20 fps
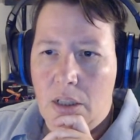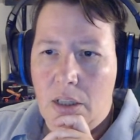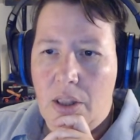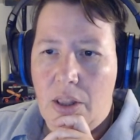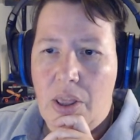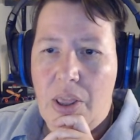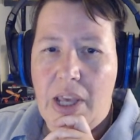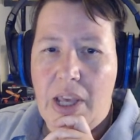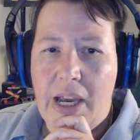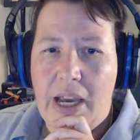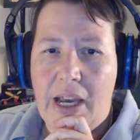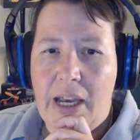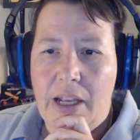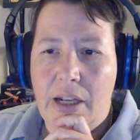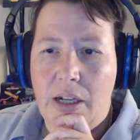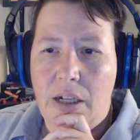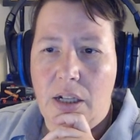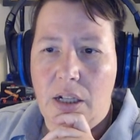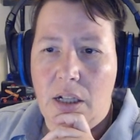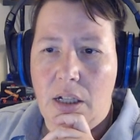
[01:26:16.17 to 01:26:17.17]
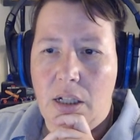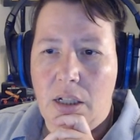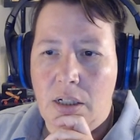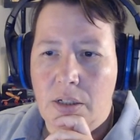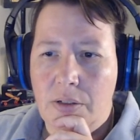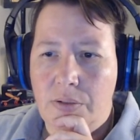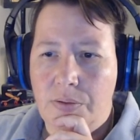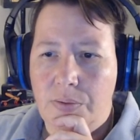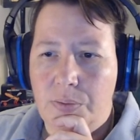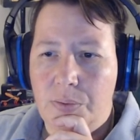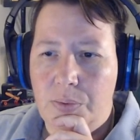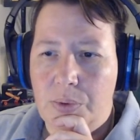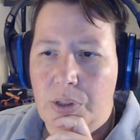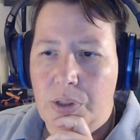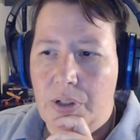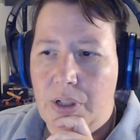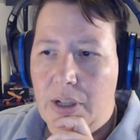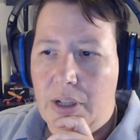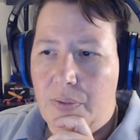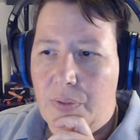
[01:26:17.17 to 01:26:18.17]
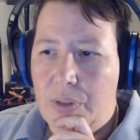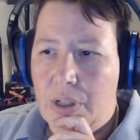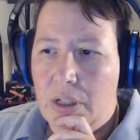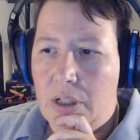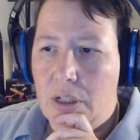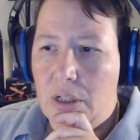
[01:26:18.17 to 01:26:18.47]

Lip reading: that... Oh, we already have that.